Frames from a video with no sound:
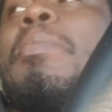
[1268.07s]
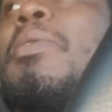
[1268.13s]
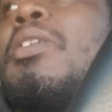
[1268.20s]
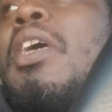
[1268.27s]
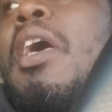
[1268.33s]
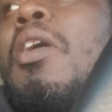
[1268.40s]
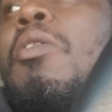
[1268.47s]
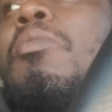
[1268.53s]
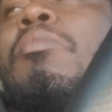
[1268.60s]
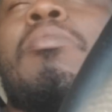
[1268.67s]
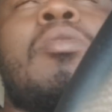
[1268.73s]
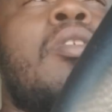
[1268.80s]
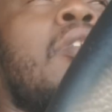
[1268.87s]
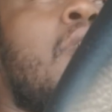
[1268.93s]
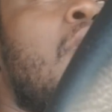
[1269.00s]
as hell.
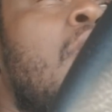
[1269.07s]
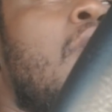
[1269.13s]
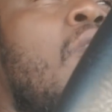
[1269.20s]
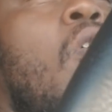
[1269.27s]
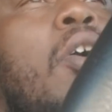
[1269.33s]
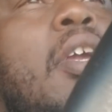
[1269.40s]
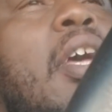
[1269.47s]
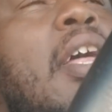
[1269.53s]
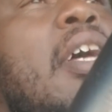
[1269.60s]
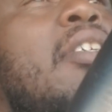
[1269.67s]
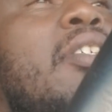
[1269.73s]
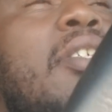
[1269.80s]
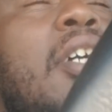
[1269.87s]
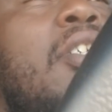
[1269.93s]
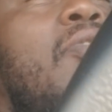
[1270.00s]
North Carolina
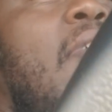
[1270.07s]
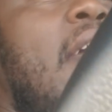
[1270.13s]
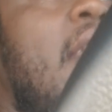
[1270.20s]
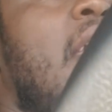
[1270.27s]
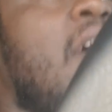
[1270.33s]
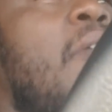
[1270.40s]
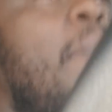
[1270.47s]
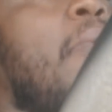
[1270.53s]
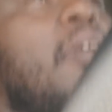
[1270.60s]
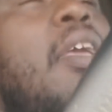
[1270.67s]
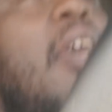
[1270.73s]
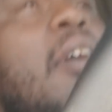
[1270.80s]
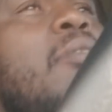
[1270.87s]
sucks right now, but yeah,